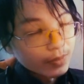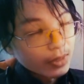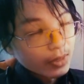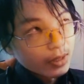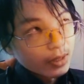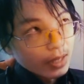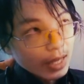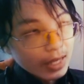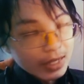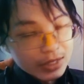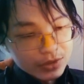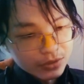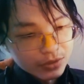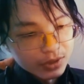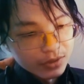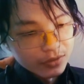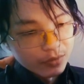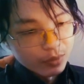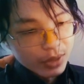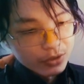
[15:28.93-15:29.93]
any sort
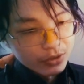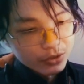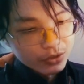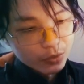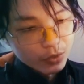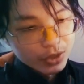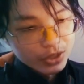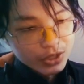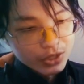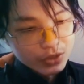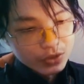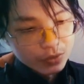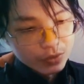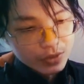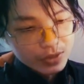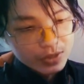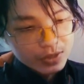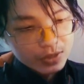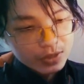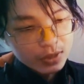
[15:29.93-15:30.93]
of browser widget
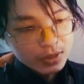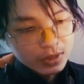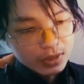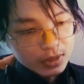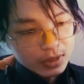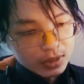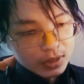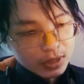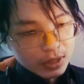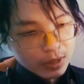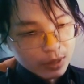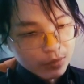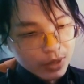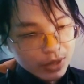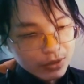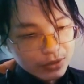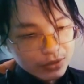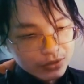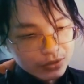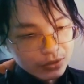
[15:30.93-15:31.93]
source,
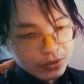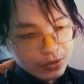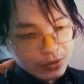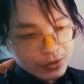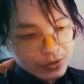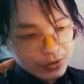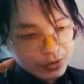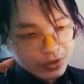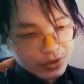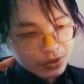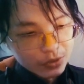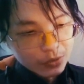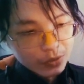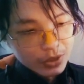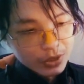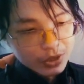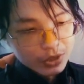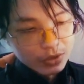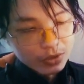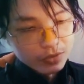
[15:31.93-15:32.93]
browser or source or
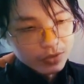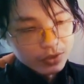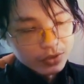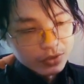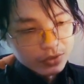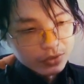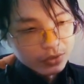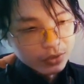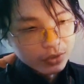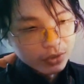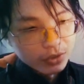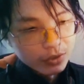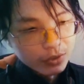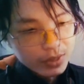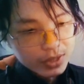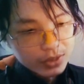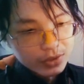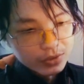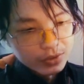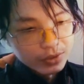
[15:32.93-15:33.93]
widget over to your
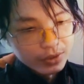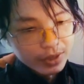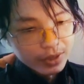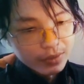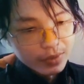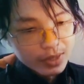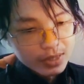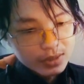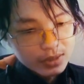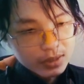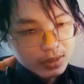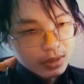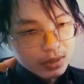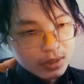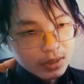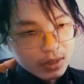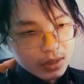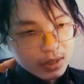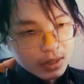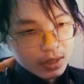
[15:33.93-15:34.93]
OBS Studio anyways.
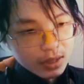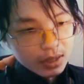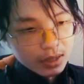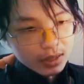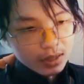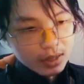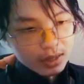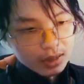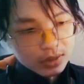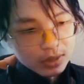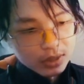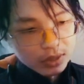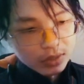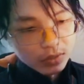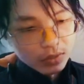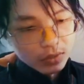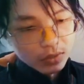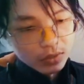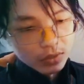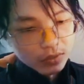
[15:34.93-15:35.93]
And then
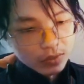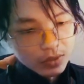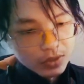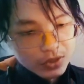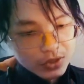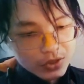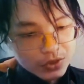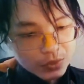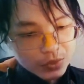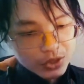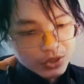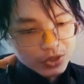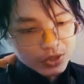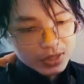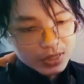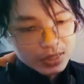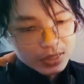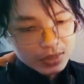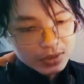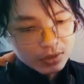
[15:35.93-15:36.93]
we just switch
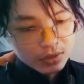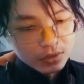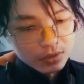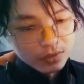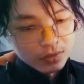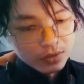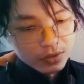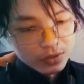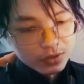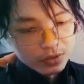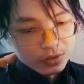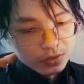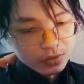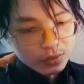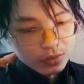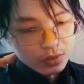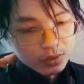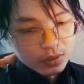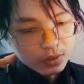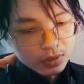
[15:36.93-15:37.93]
scenes over
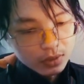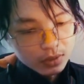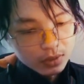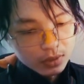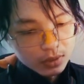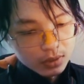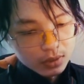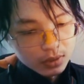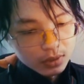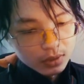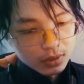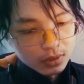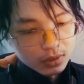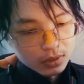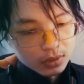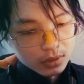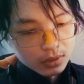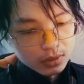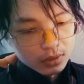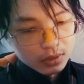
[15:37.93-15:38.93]
to
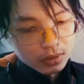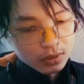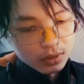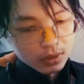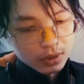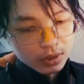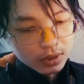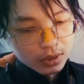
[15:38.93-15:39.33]
the